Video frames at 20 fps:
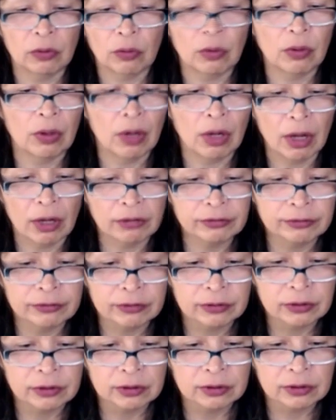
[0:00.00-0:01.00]
off.
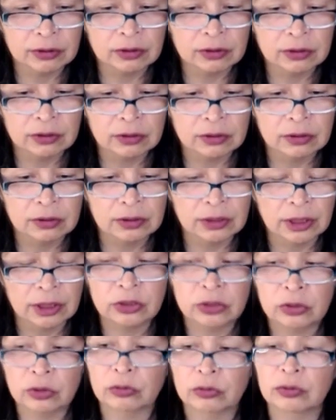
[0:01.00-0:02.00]
And
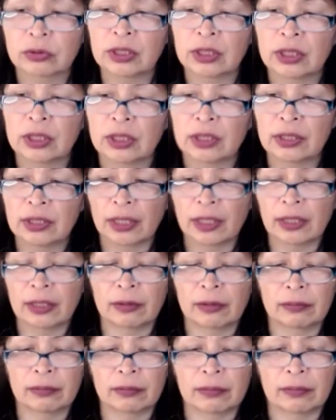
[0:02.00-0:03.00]
so to
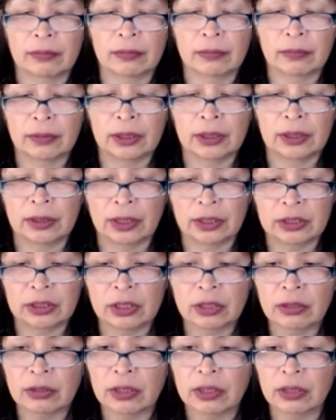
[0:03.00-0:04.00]
them in
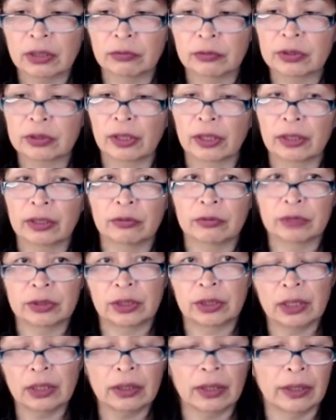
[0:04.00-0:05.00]
Nigeria, it was like it was
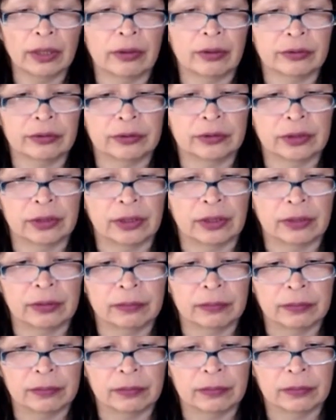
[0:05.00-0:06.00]
daylight all the time.
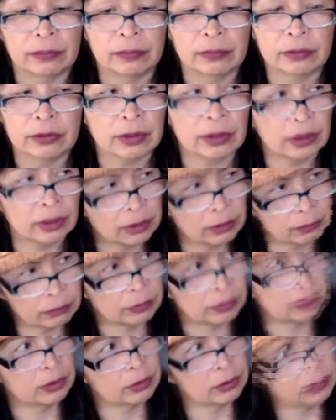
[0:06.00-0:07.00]
It's like
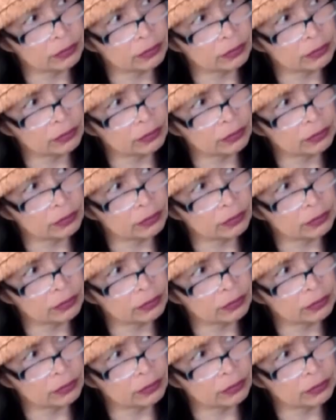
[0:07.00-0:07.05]
when you live in